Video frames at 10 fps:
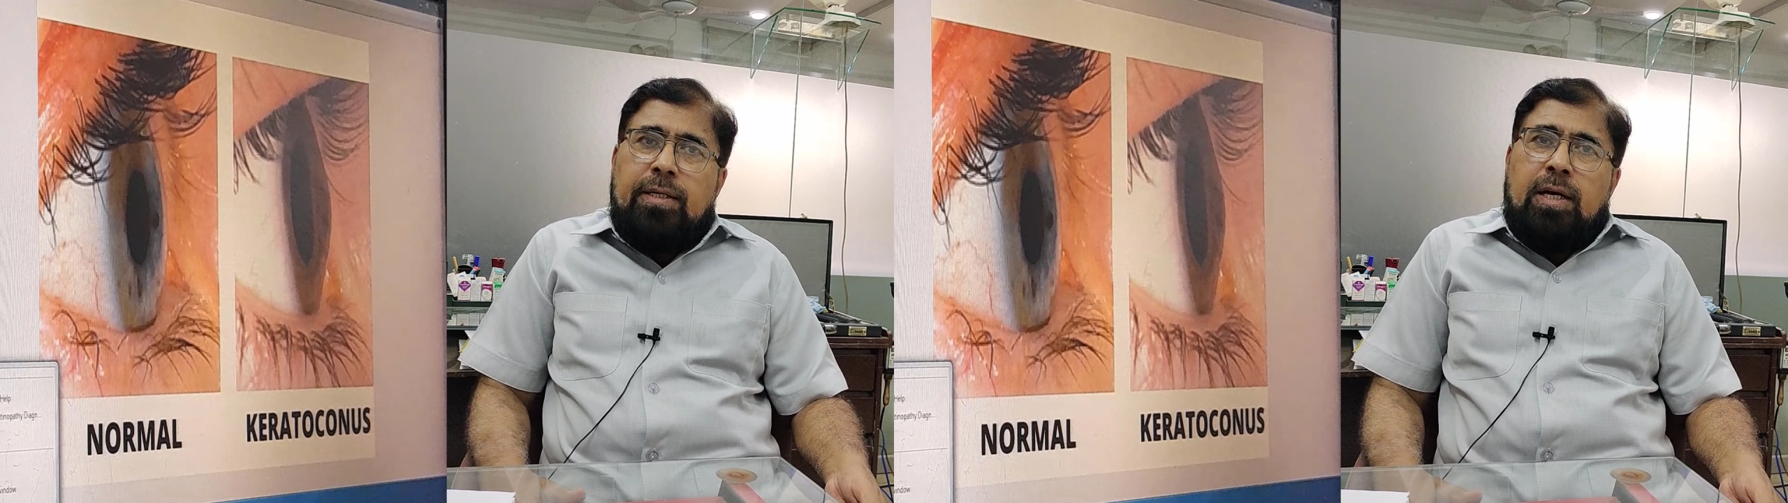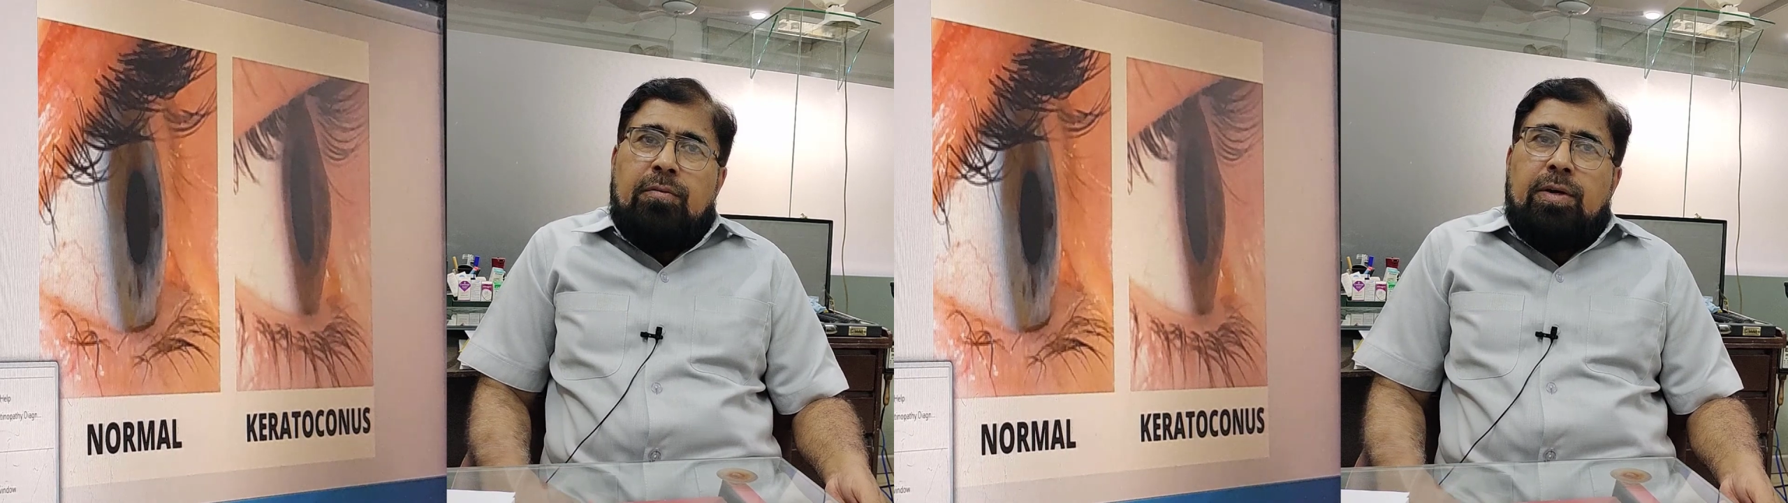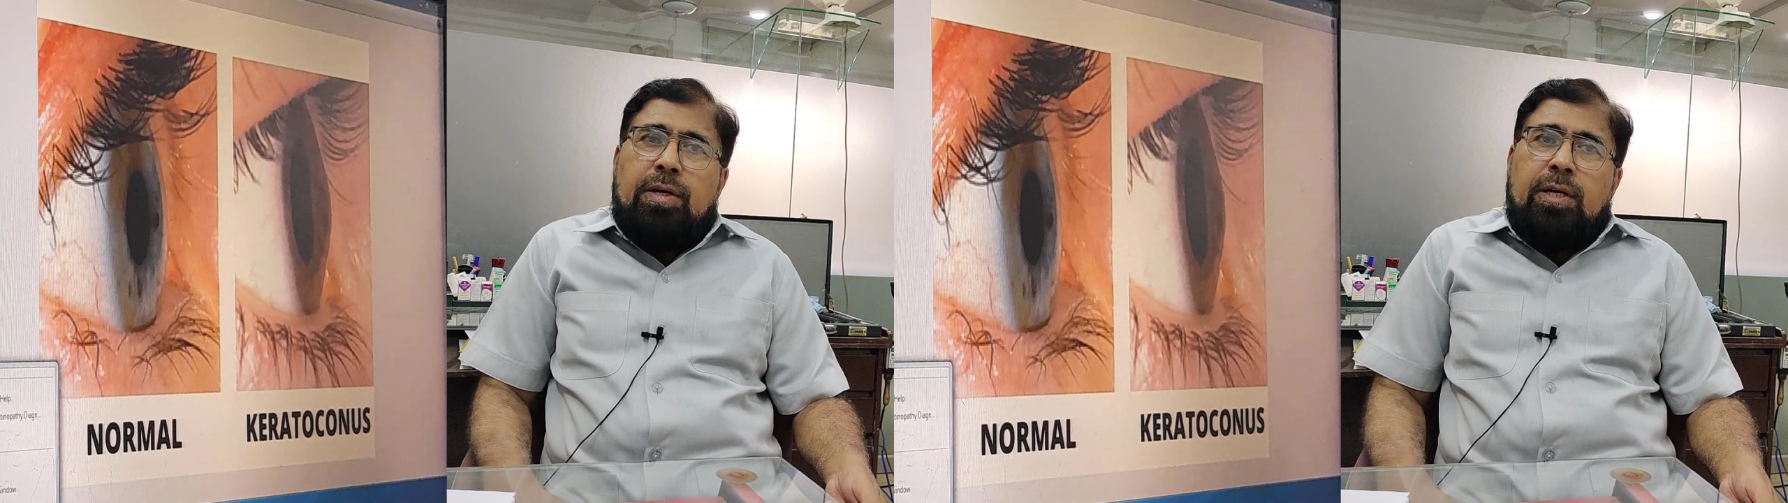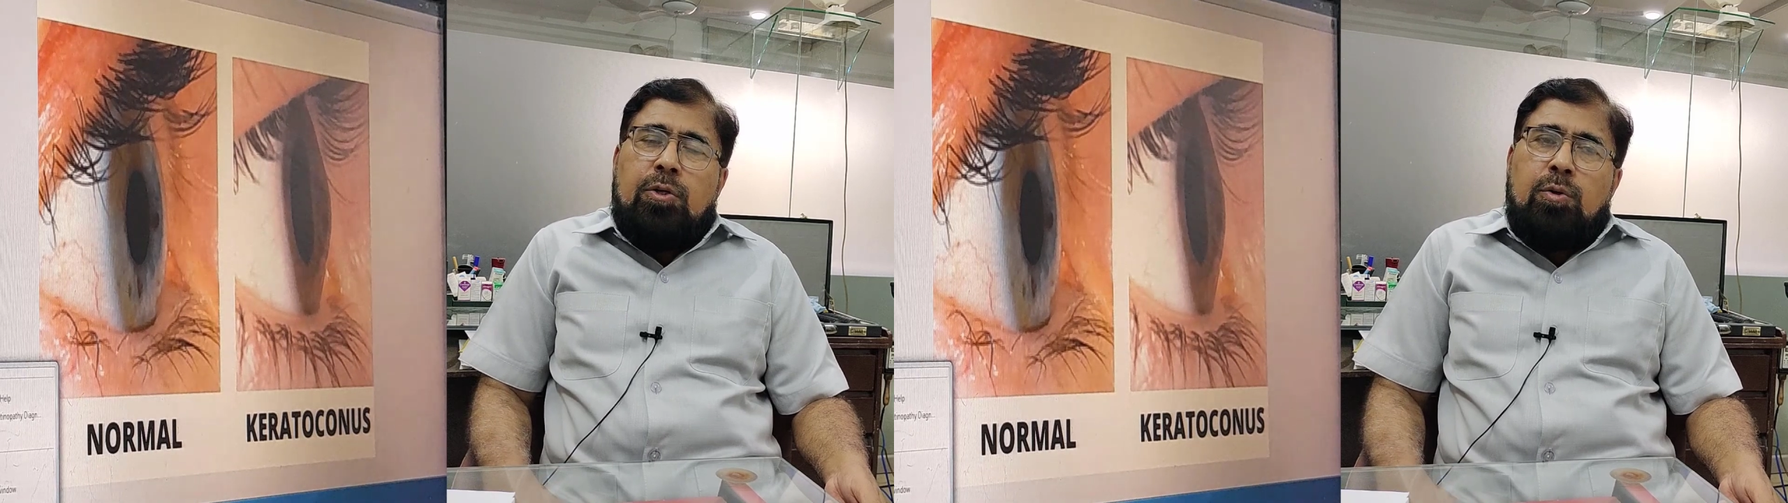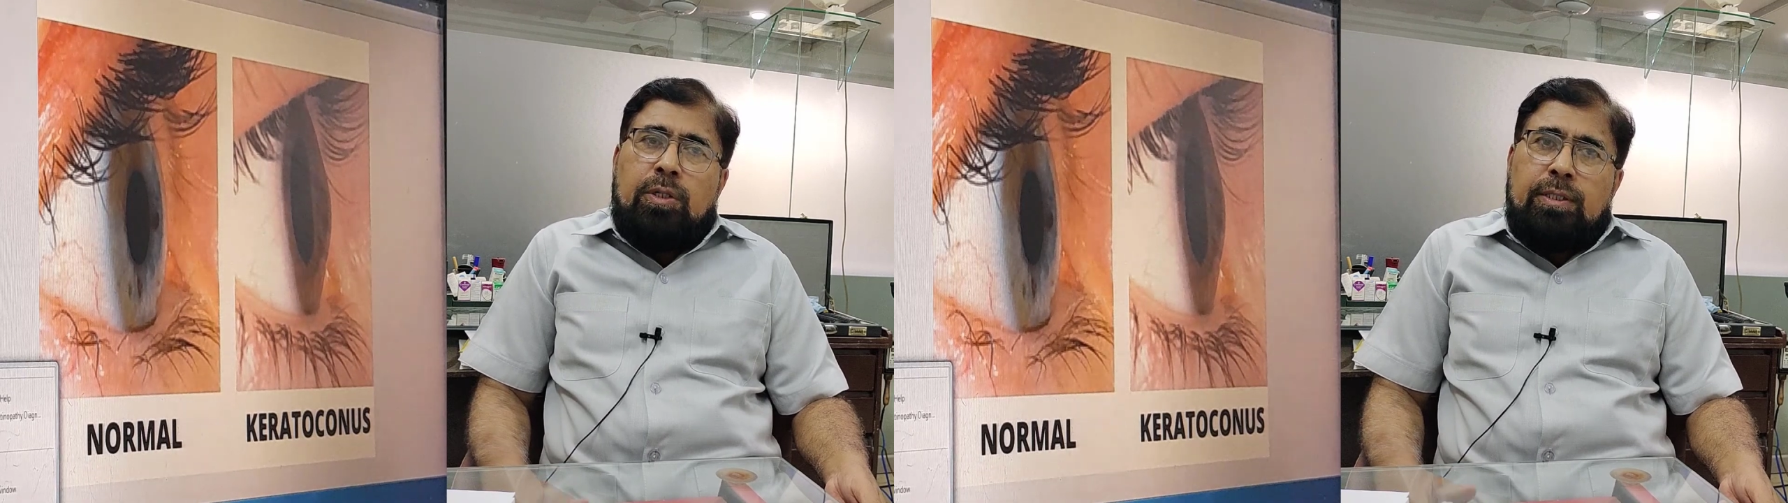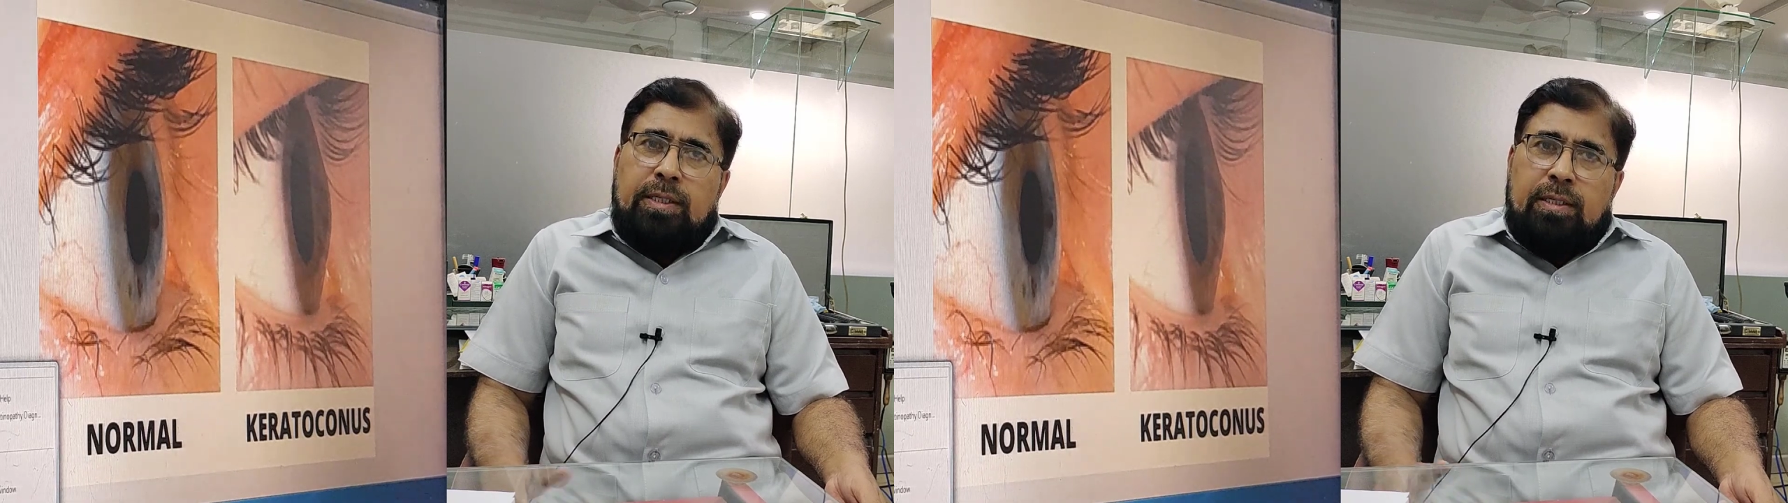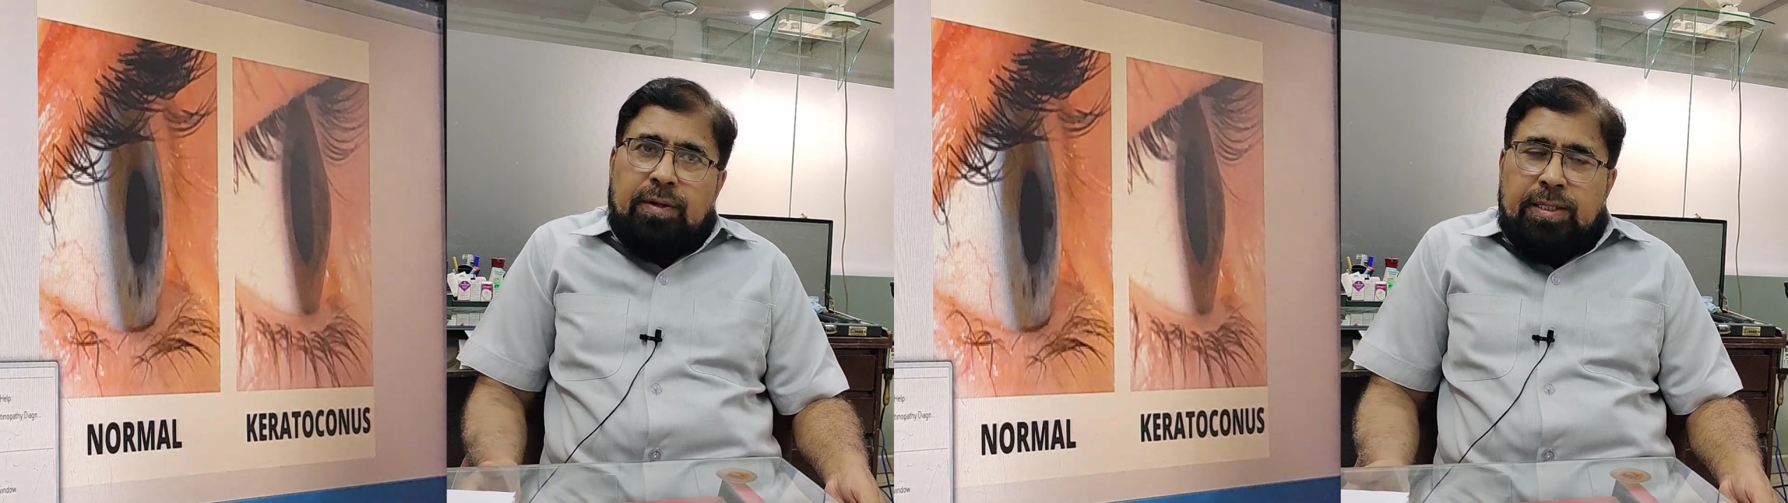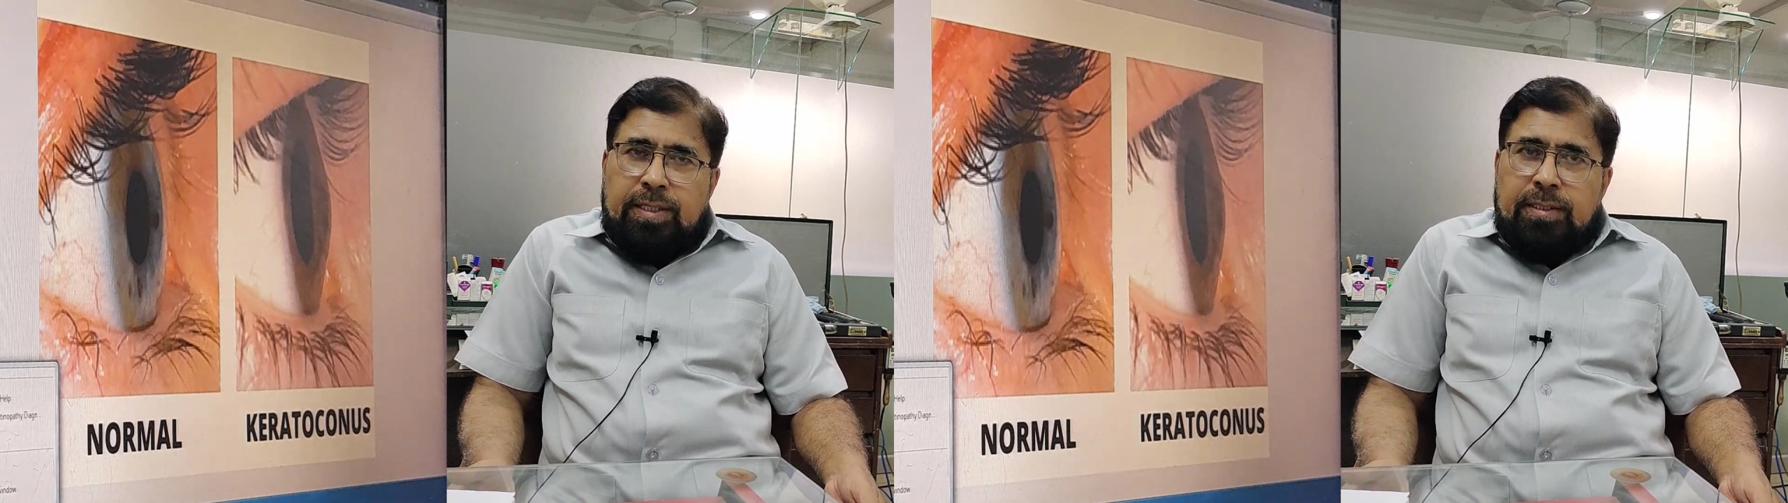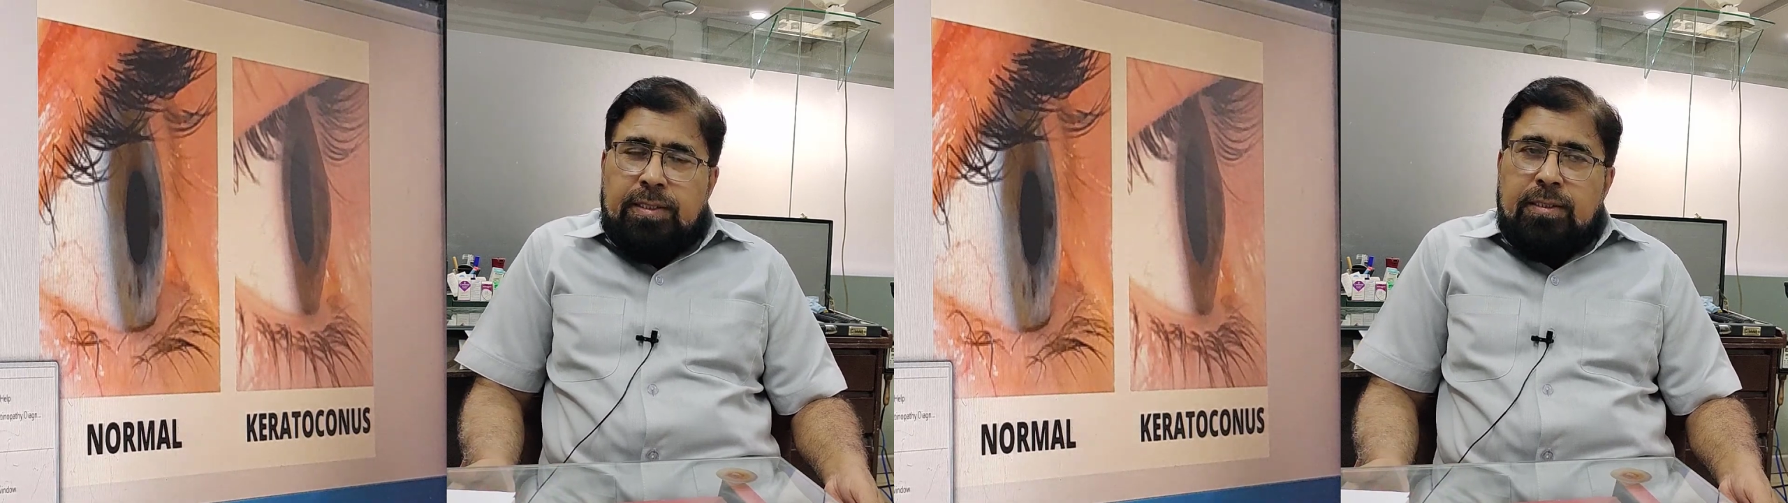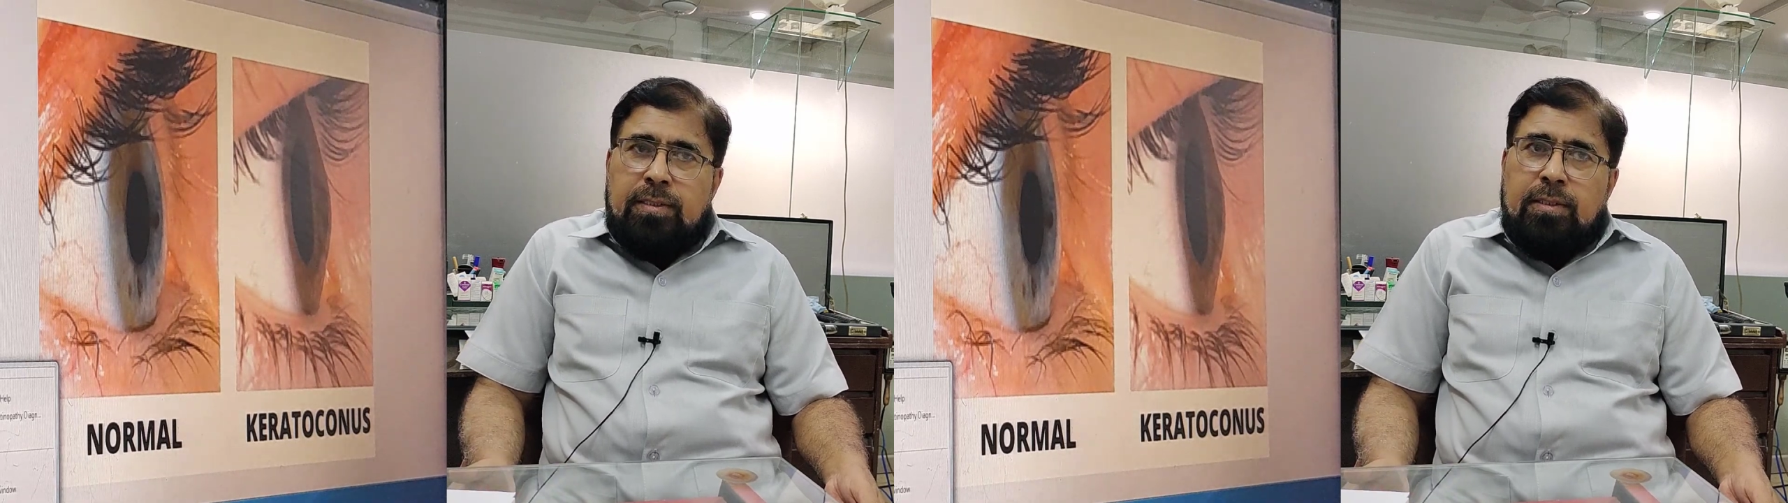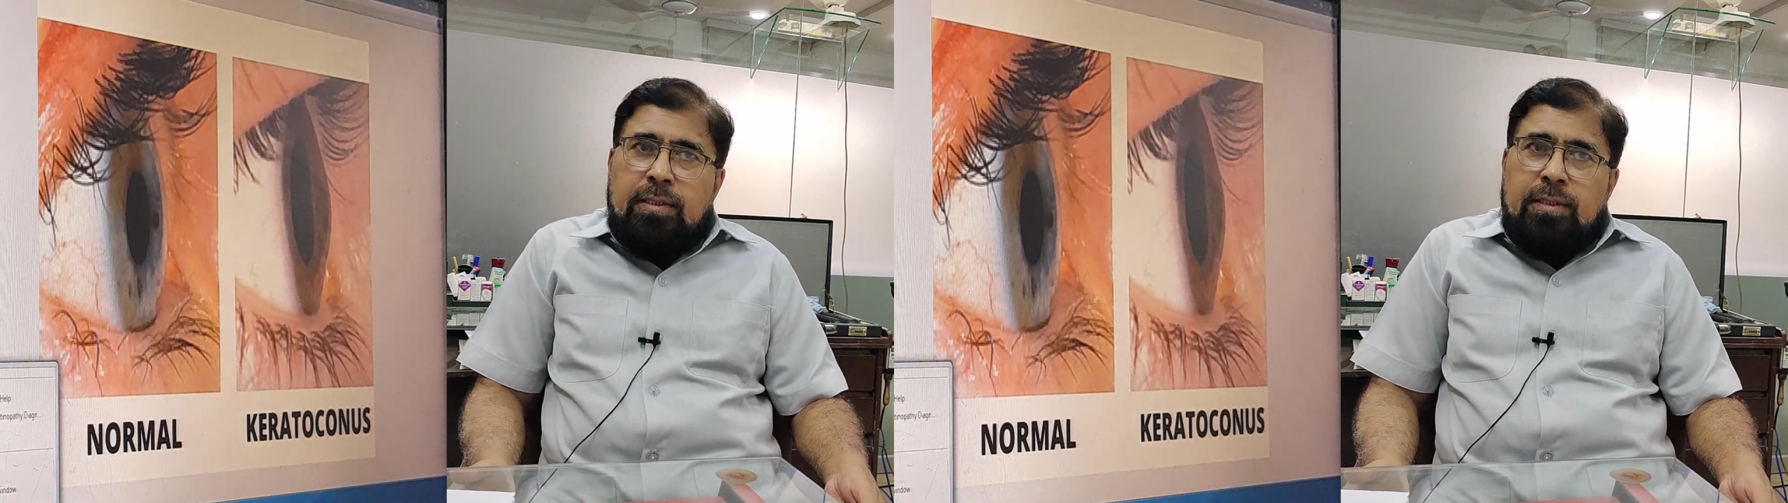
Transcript: having keratoconjunctivitis,